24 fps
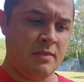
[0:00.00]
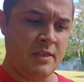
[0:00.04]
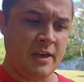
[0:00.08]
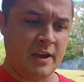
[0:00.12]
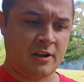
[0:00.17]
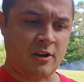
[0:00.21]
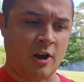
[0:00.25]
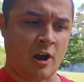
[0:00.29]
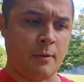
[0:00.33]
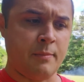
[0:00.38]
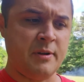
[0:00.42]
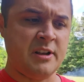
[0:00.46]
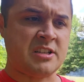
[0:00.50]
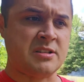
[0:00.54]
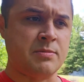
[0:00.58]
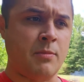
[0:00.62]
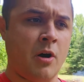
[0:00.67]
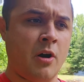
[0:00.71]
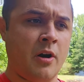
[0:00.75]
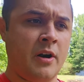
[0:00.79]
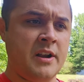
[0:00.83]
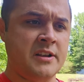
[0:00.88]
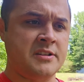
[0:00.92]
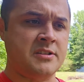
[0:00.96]
that Kirby
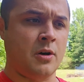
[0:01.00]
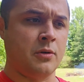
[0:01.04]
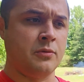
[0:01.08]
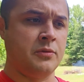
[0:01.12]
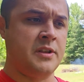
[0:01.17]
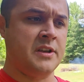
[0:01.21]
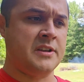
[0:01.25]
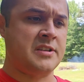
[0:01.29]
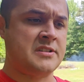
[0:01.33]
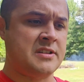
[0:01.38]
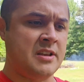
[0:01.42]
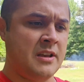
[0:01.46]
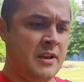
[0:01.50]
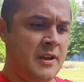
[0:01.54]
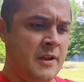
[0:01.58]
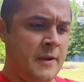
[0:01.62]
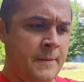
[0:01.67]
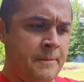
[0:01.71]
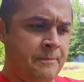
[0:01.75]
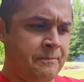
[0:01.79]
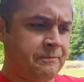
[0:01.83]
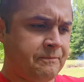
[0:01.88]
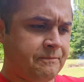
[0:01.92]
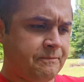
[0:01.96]
Smart is on this
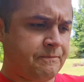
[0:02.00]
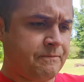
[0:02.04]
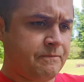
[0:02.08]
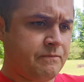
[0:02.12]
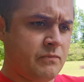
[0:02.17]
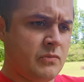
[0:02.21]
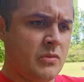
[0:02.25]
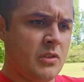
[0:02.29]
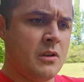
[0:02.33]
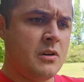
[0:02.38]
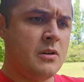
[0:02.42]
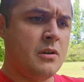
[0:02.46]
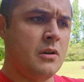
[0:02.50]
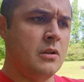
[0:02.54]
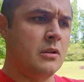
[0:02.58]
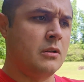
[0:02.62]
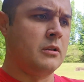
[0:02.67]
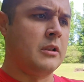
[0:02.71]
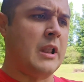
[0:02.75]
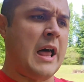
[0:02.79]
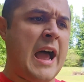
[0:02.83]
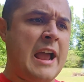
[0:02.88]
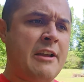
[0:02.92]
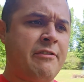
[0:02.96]

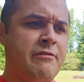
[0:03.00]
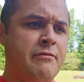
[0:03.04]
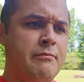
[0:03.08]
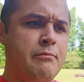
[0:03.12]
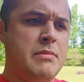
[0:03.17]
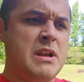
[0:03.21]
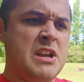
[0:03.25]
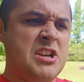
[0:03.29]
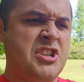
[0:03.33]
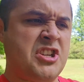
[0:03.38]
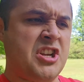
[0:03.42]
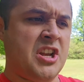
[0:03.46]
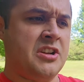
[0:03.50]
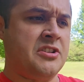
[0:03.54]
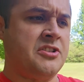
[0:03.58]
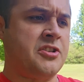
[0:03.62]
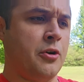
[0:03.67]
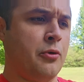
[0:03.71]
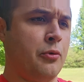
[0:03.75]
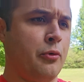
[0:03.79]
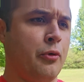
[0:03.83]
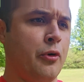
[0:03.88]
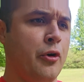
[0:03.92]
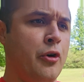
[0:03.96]
life mission
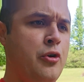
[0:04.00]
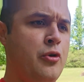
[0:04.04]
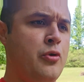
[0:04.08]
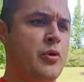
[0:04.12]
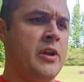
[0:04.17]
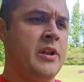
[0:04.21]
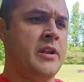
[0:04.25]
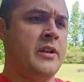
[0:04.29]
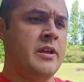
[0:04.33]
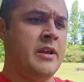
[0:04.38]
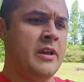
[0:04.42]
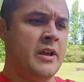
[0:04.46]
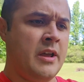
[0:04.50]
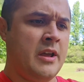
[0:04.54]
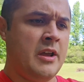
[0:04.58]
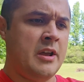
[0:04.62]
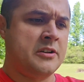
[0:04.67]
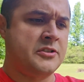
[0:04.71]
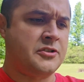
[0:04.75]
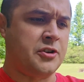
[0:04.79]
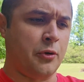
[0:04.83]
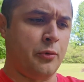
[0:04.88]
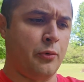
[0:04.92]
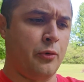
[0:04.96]
to ruin
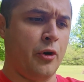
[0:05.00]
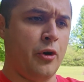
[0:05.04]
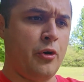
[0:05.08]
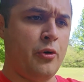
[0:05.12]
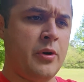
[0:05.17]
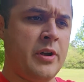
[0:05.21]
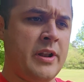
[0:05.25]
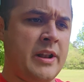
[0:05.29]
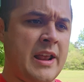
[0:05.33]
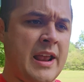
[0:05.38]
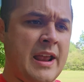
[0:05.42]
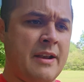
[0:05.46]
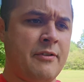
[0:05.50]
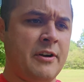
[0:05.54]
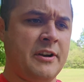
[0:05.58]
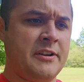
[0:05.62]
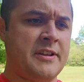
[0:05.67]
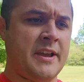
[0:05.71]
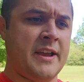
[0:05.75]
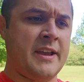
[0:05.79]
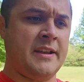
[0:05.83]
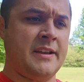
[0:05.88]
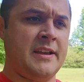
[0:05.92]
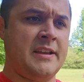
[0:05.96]

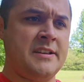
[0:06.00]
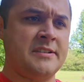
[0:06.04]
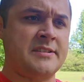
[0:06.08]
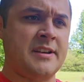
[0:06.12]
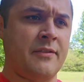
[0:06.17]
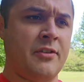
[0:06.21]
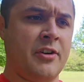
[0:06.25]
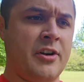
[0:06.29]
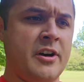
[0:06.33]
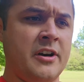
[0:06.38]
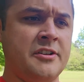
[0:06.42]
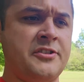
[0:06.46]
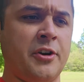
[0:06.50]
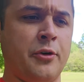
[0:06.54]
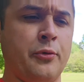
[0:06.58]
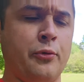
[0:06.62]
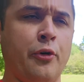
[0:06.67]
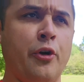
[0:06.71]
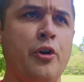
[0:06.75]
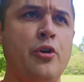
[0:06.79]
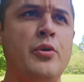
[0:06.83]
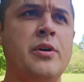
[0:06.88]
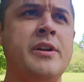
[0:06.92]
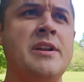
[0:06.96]
everything he's ever done, to
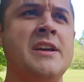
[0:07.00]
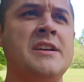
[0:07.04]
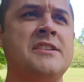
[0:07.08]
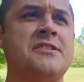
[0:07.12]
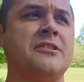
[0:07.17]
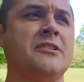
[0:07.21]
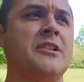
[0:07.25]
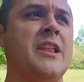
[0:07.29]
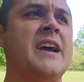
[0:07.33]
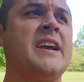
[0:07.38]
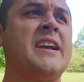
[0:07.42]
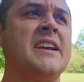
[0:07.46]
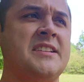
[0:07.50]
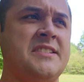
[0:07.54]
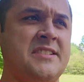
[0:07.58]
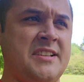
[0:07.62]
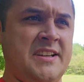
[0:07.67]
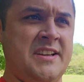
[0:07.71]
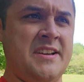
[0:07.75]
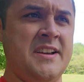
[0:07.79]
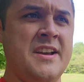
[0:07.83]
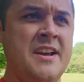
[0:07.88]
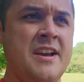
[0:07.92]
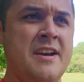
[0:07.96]
ruin his
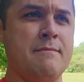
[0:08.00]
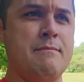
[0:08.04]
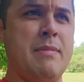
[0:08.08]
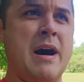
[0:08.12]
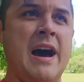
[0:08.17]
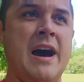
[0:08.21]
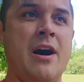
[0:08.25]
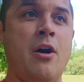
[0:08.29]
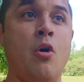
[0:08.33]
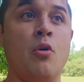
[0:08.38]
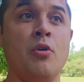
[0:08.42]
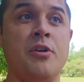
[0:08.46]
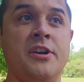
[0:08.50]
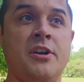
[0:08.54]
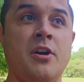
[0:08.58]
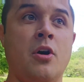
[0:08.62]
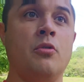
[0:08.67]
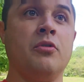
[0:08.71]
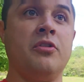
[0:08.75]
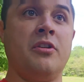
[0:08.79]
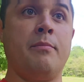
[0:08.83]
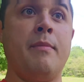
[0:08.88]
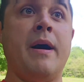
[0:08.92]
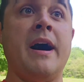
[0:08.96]
legacy by holding
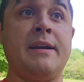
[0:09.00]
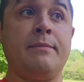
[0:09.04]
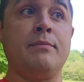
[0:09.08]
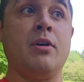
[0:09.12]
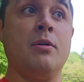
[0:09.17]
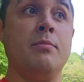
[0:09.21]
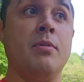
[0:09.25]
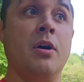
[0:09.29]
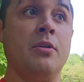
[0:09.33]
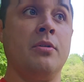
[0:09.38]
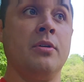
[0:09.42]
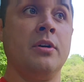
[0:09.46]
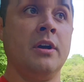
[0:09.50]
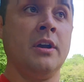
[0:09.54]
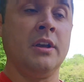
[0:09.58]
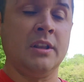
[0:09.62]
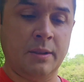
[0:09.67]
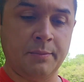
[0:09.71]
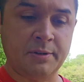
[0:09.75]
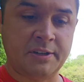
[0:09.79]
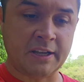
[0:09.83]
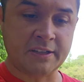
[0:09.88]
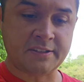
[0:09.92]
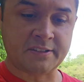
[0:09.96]
on to Mike Bobo.
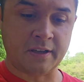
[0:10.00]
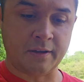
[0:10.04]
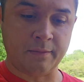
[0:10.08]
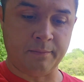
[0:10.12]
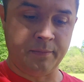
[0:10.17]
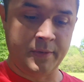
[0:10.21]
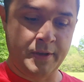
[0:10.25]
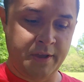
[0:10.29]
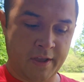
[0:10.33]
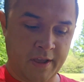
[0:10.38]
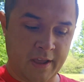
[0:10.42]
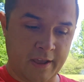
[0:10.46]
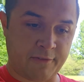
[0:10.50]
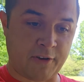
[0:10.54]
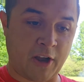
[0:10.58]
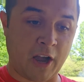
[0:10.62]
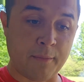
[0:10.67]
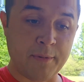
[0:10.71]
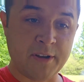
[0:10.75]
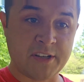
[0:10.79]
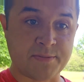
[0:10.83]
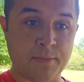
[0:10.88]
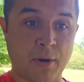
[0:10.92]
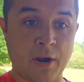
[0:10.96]
Let me tell you something. If
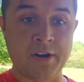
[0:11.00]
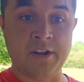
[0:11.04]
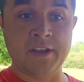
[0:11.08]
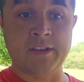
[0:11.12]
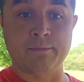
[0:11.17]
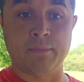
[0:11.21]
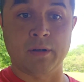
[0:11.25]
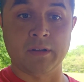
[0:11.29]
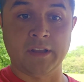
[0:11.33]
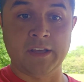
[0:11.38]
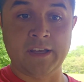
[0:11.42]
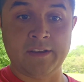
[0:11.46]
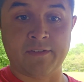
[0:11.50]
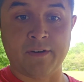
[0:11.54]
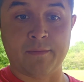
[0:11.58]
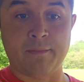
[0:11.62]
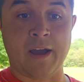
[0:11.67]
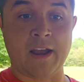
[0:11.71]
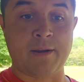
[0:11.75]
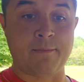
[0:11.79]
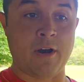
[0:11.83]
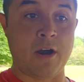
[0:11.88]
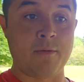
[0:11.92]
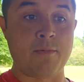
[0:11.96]
Kirby Smart didn't believe in
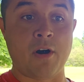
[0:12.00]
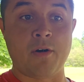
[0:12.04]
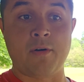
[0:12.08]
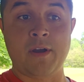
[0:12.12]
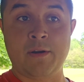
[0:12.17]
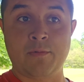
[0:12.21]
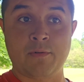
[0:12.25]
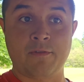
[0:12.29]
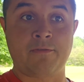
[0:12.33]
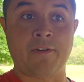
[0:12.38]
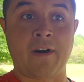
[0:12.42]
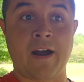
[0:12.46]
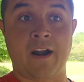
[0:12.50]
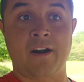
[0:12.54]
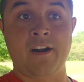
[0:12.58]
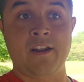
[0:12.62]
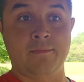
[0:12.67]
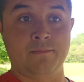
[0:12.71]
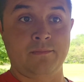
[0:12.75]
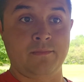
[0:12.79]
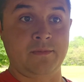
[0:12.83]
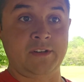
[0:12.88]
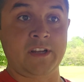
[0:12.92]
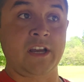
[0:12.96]
Mike Bobo, he would have fired
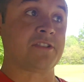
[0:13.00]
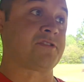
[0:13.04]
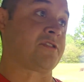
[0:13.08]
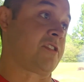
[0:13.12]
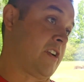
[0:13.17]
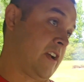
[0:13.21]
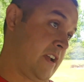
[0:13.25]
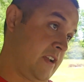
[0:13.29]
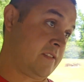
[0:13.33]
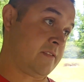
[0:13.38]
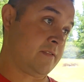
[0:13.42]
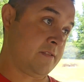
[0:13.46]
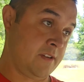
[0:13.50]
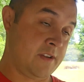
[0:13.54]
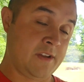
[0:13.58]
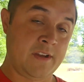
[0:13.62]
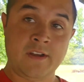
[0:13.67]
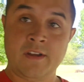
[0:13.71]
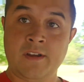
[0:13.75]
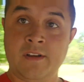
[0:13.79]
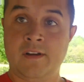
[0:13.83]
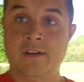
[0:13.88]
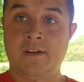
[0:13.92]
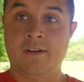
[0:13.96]
him yesterday.
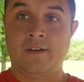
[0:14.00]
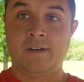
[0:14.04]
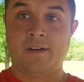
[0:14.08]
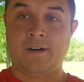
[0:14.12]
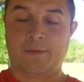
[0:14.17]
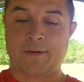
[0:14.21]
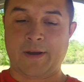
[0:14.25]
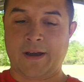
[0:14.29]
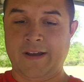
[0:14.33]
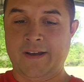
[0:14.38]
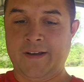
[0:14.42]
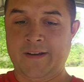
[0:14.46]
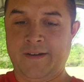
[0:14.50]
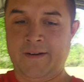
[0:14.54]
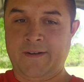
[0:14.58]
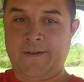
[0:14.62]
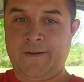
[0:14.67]
Okay?